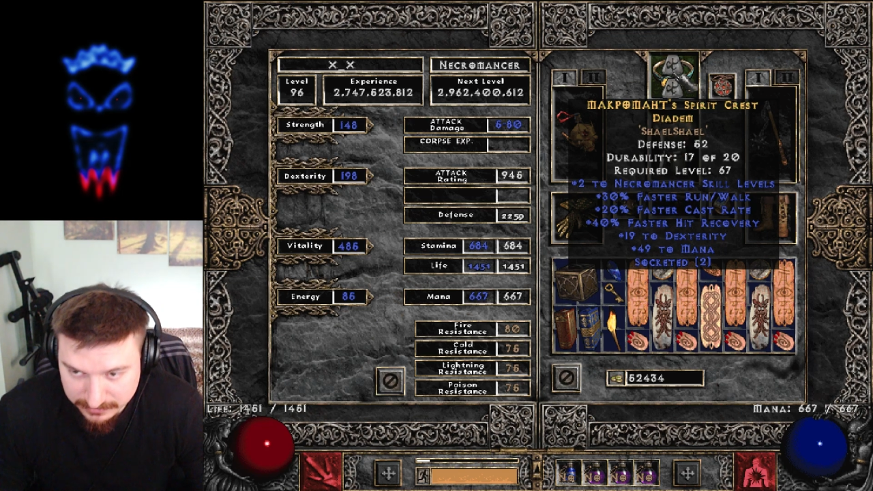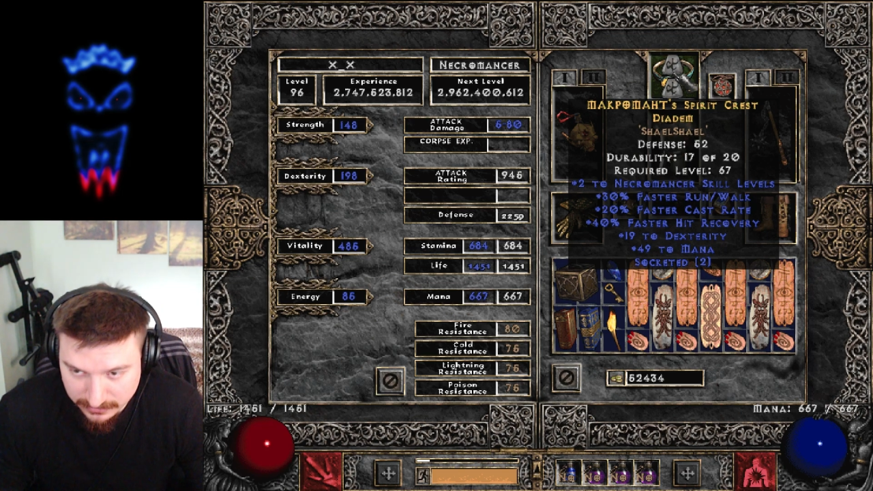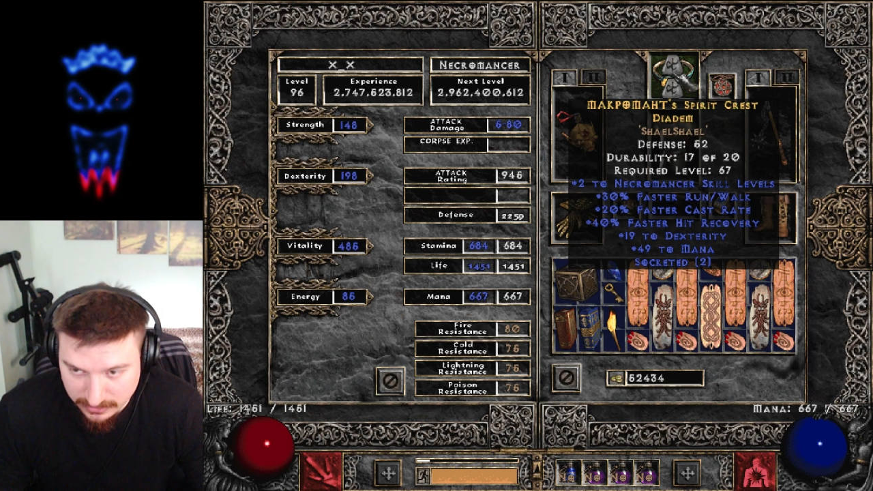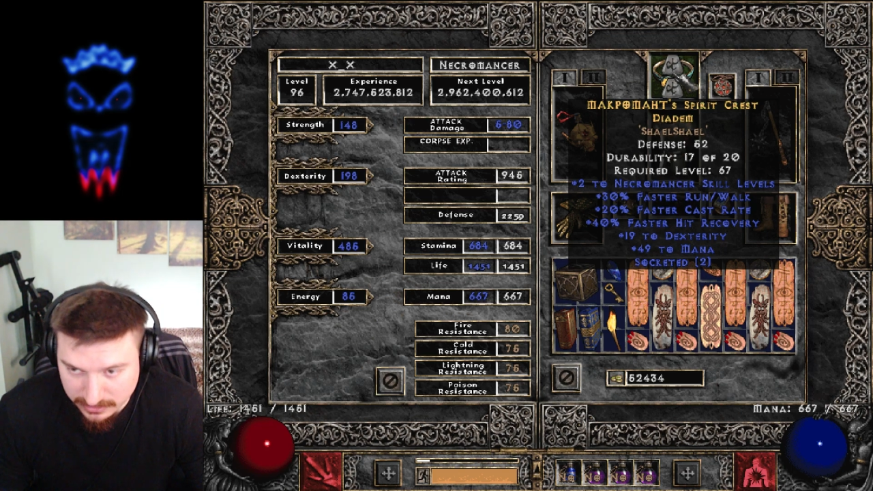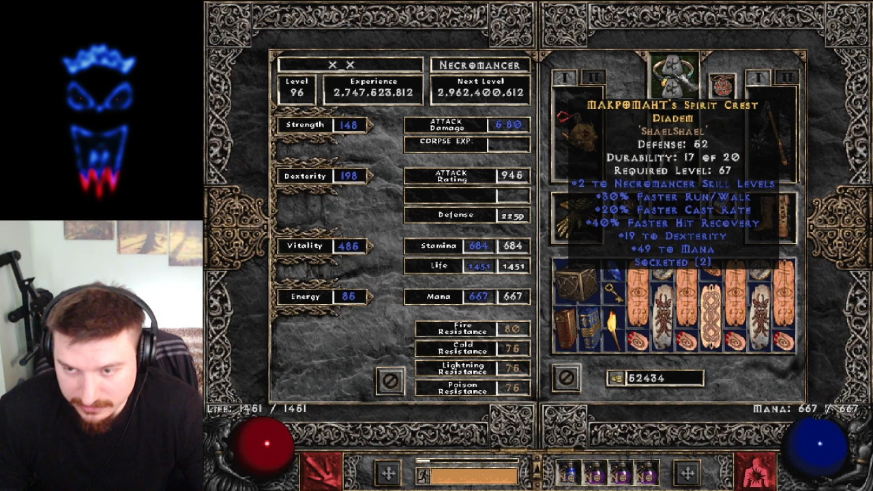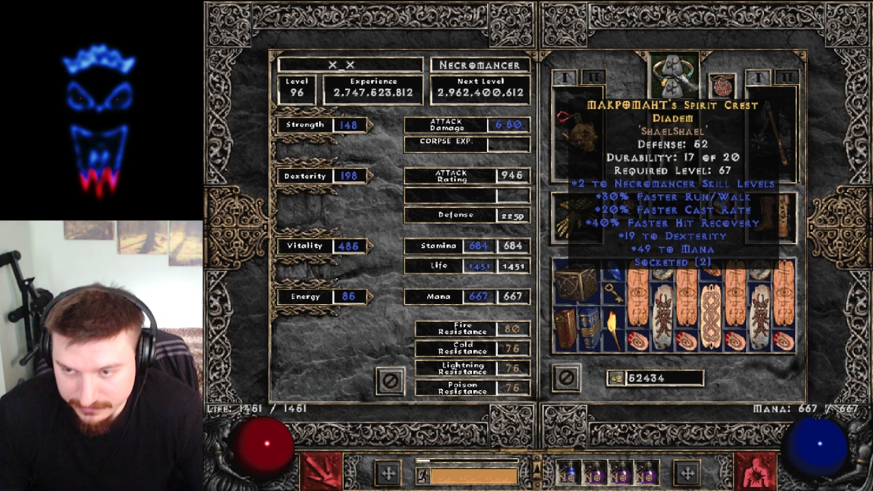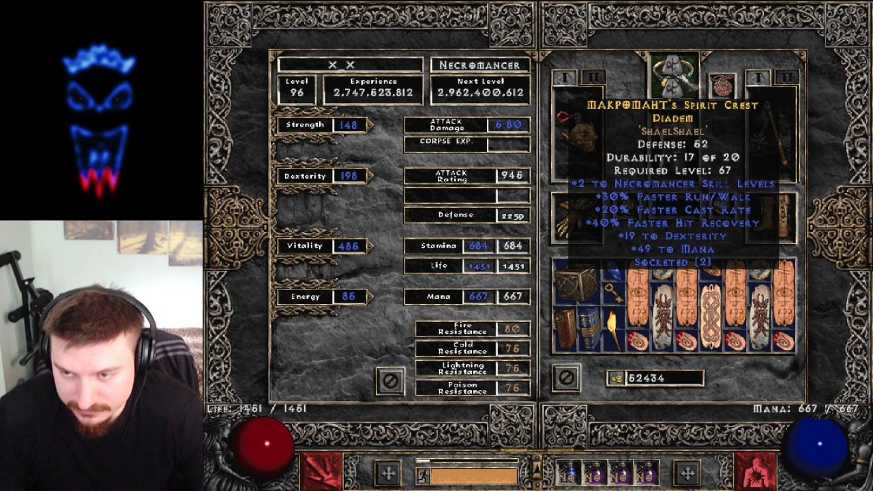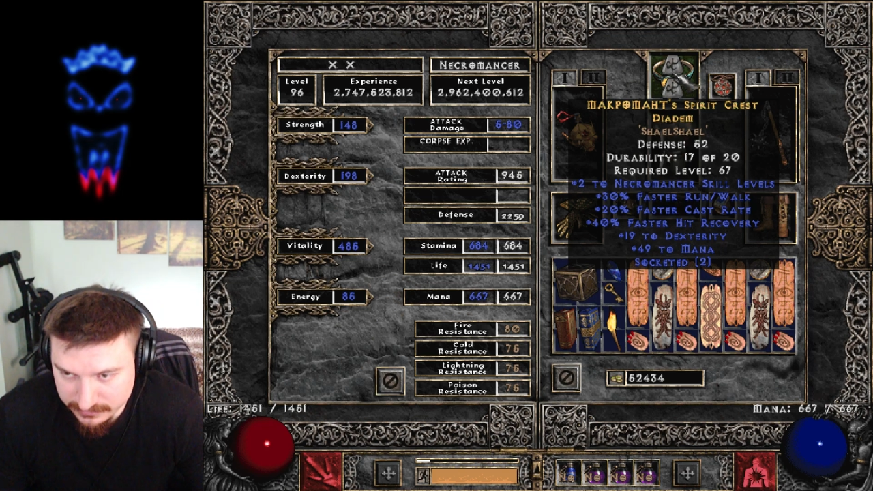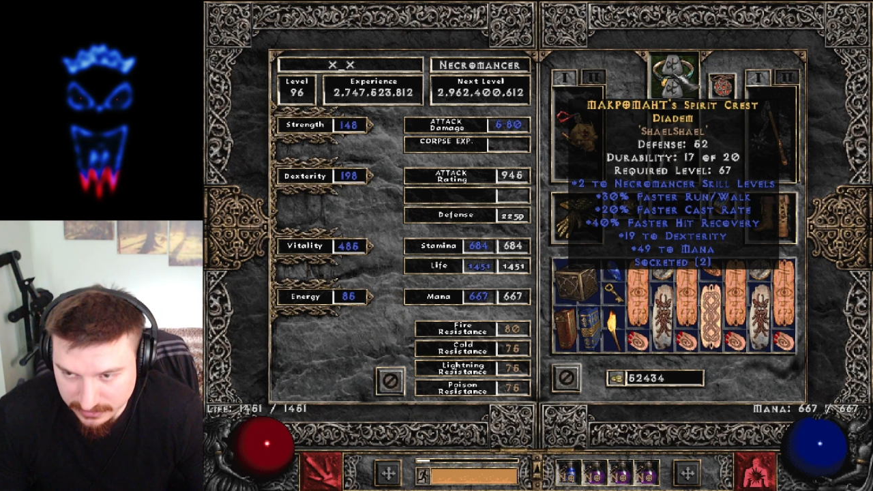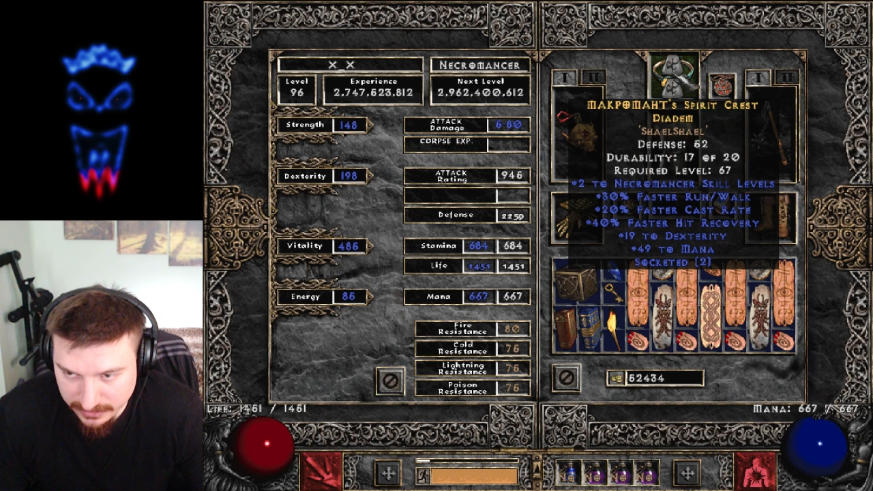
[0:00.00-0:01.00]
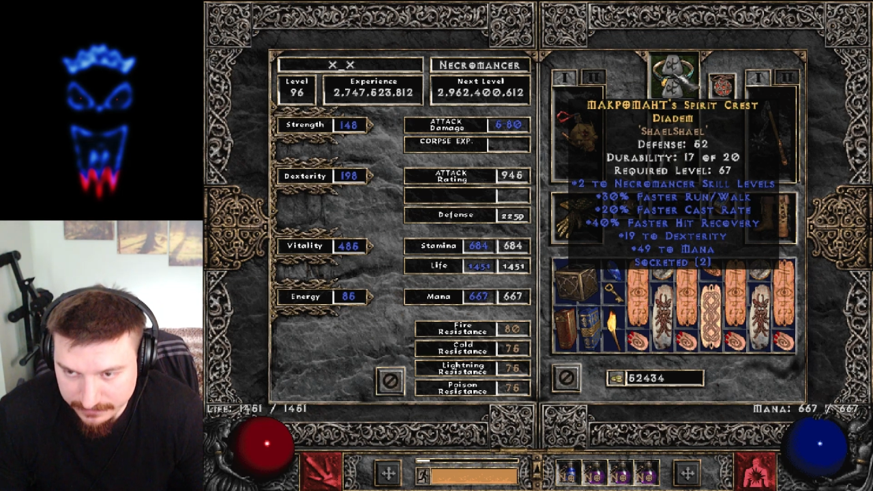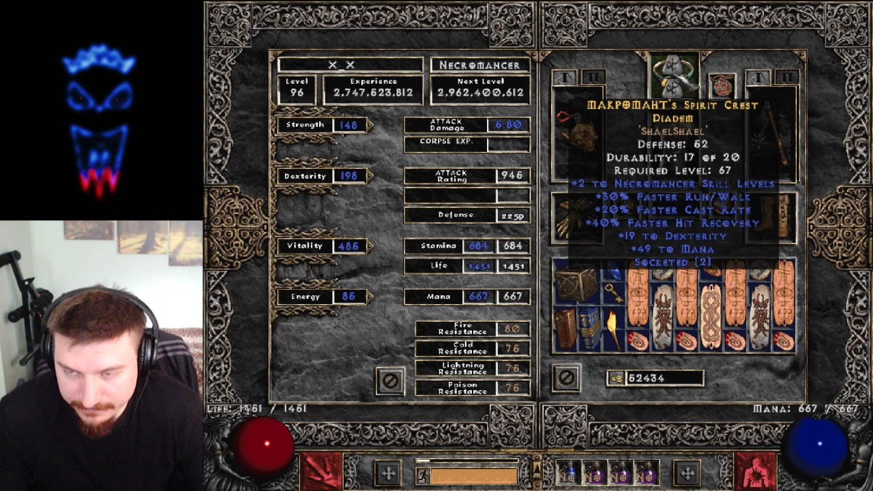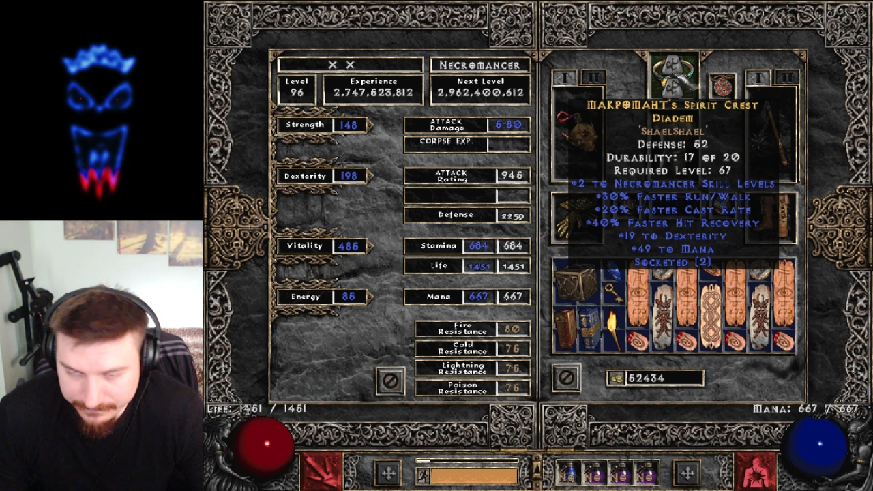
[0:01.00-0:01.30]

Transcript: block, yeah.